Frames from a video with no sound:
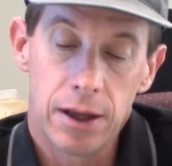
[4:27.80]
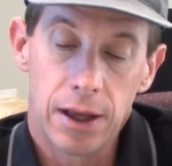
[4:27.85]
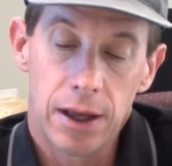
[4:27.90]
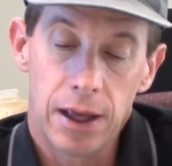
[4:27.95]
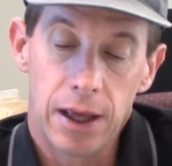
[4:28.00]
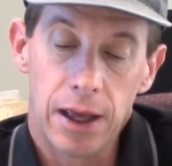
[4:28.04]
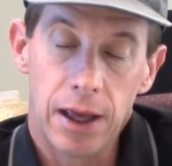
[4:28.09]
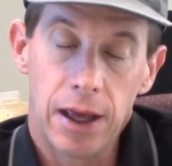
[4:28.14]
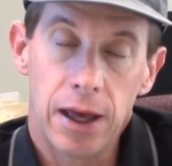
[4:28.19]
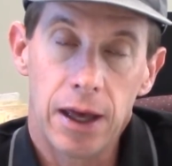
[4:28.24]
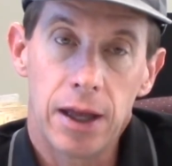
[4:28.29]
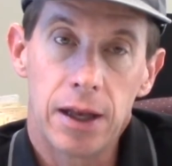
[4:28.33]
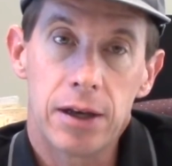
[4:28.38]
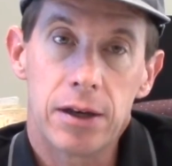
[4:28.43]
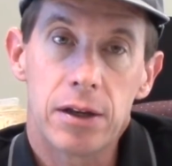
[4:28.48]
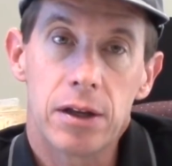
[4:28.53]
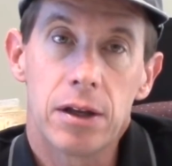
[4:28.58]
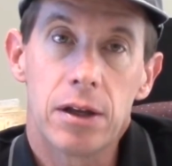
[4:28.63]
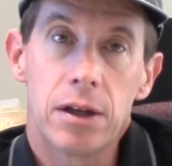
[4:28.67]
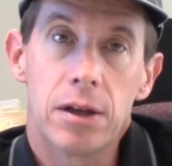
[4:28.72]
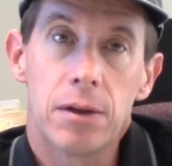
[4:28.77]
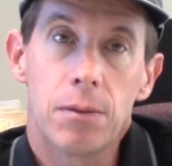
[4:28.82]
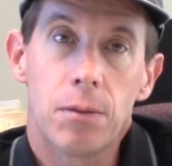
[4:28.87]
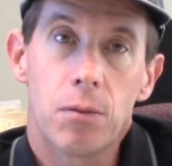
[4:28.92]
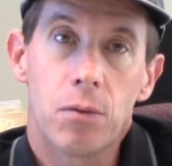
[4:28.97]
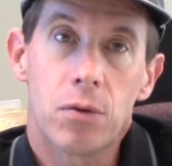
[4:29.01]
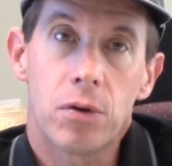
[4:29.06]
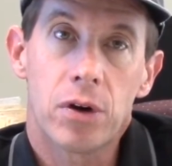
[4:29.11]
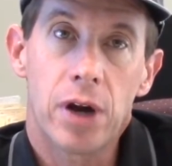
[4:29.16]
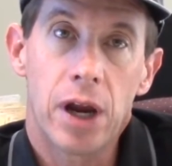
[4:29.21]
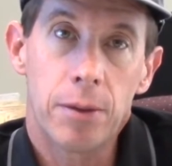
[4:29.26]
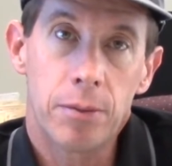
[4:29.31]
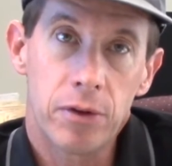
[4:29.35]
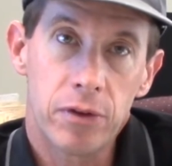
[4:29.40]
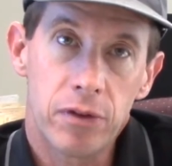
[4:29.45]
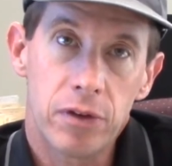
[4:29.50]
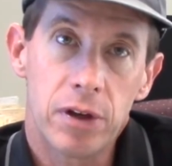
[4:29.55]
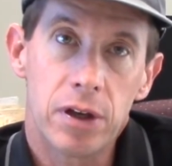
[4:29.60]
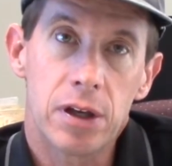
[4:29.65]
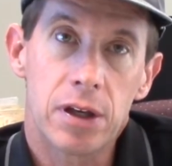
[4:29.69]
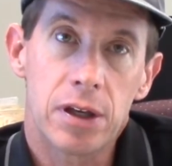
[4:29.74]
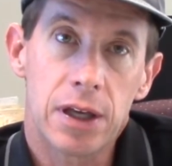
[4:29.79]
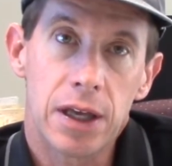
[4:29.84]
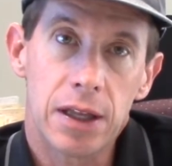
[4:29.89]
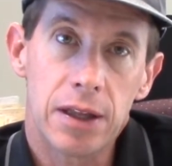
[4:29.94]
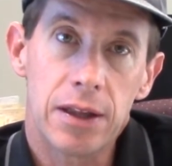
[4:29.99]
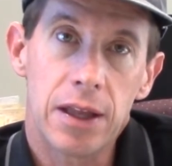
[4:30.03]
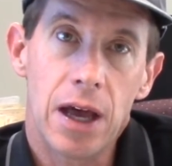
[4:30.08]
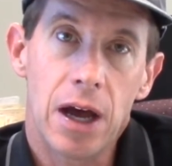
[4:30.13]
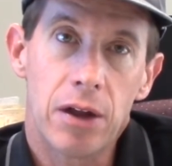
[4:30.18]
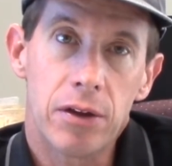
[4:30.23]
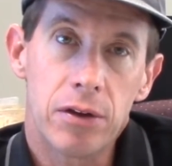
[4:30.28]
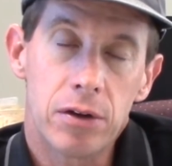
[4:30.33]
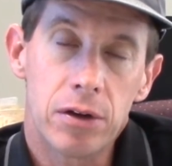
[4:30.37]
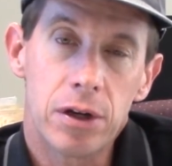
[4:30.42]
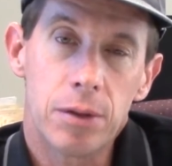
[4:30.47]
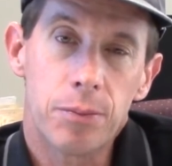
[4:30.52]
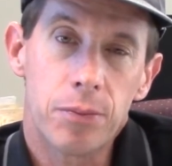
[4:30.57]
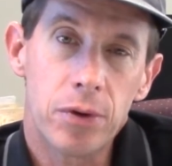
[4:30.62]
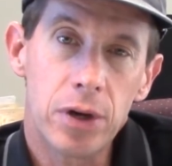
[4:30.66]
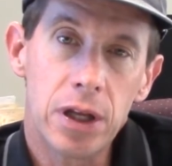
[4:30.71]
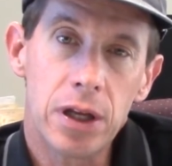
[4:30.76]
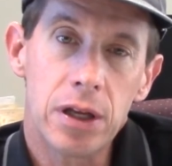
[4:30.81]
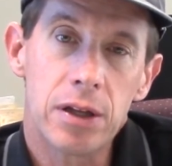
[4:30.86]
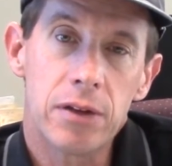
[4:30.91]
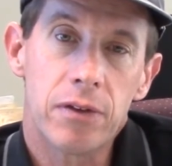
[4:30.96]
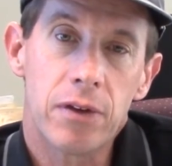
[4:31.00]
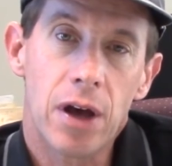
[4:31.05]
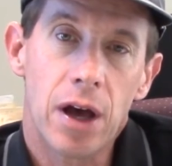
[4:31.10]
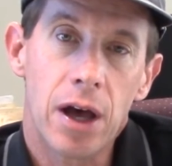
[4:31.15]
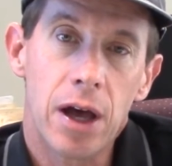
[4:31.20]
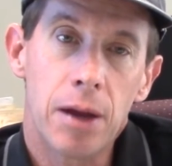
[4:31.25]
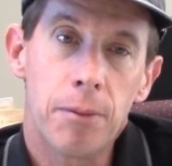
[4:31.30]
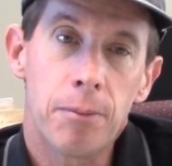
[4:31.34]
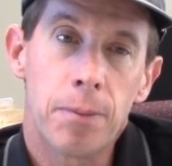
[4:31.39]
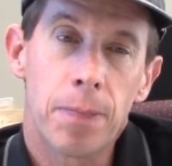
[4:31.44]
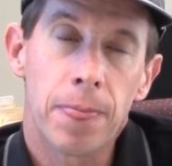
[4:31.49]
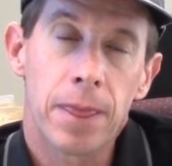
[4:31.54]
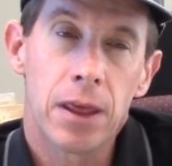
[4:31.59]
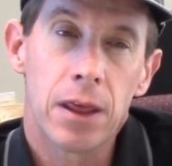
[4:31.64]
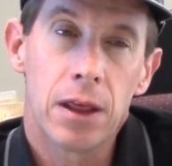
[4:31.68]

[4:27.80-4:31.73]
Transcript: and we're able to get down there in a pretty good time.